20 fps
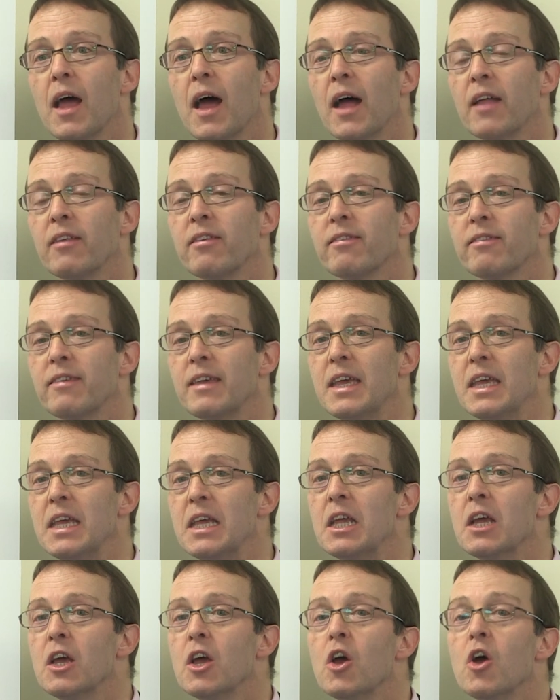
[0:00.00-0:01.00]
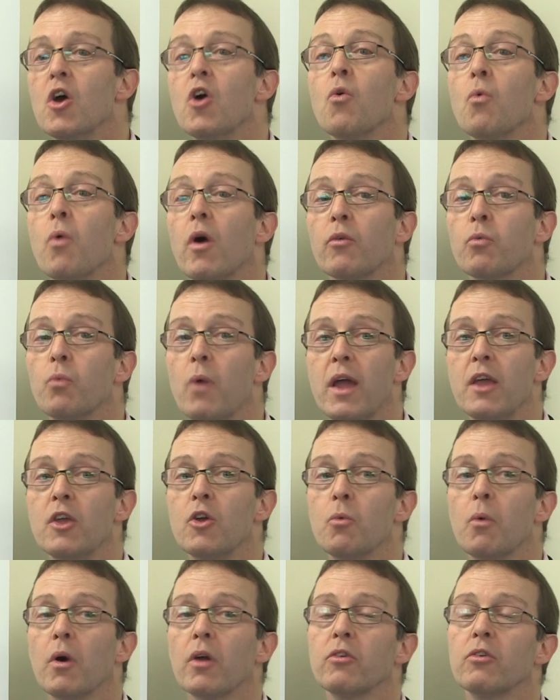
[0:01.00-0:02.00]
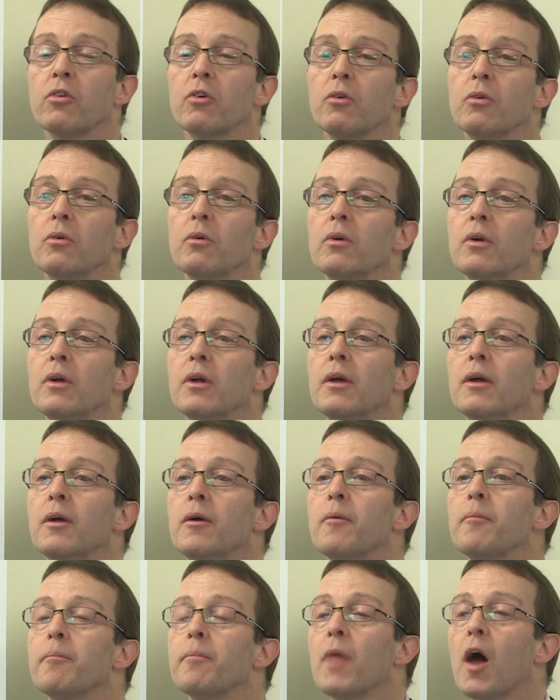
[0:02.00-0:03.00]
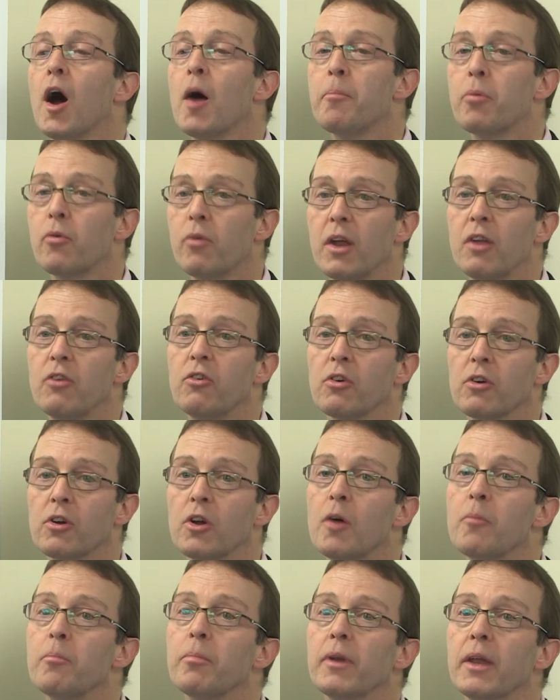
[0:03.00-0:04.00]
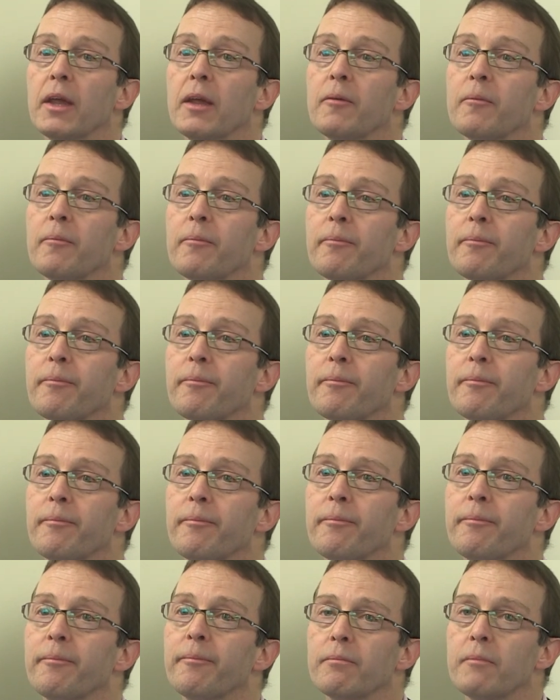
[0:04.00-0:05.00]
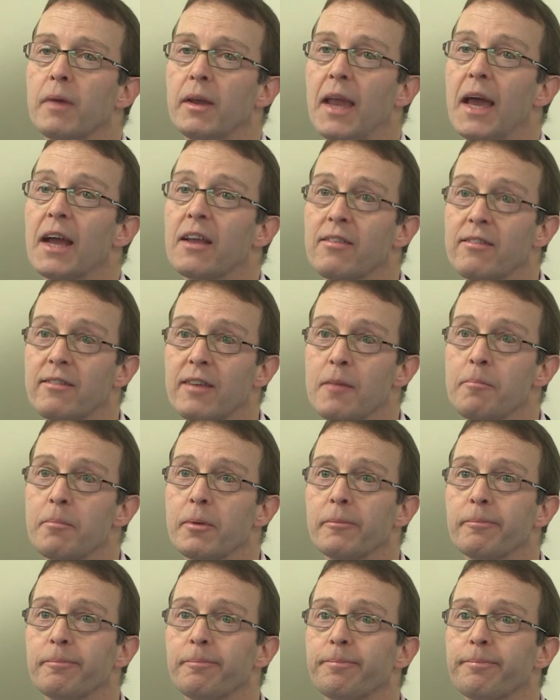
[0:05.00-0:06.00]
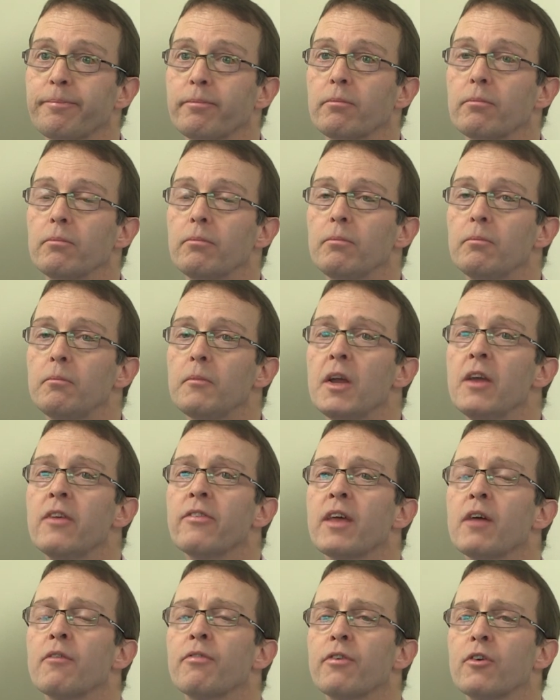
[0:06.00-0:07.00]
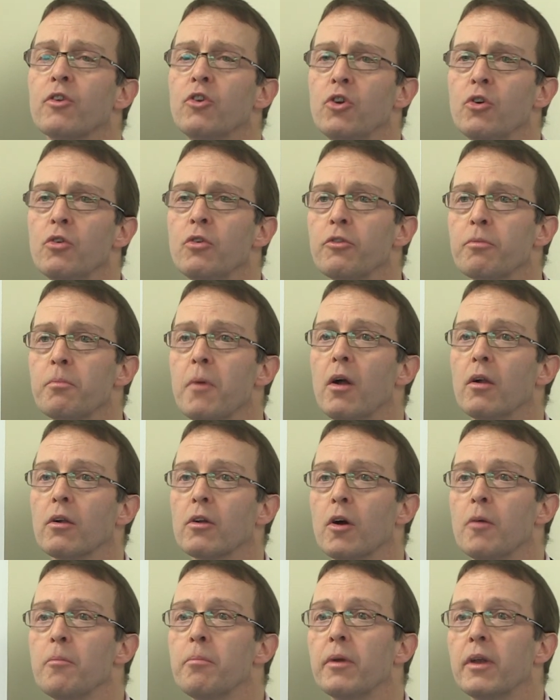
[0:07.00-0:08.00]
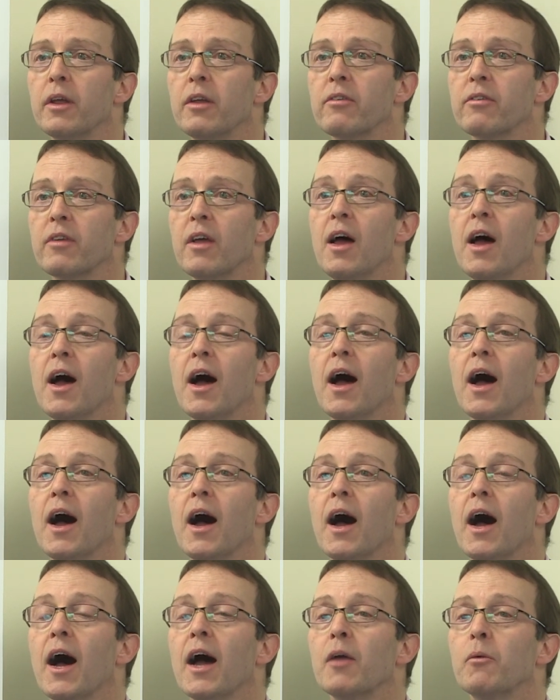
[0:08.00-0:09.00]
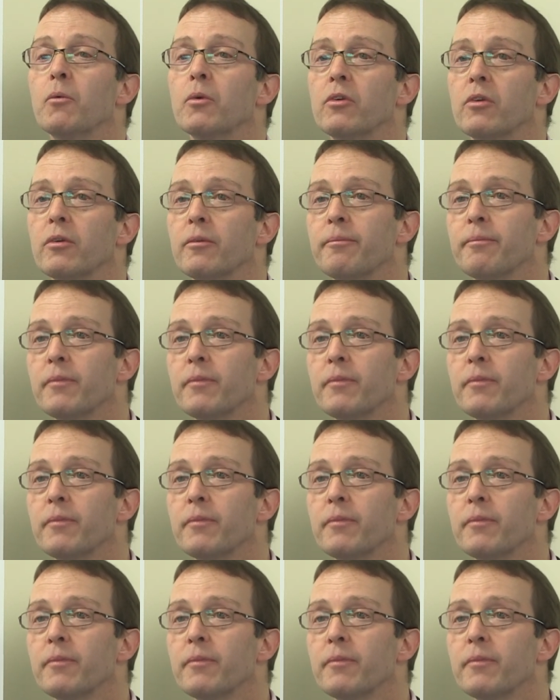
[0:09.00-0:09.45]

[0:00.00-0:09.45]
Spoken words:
and see what way you want to operate your company. My next tip is that for new small companies, I would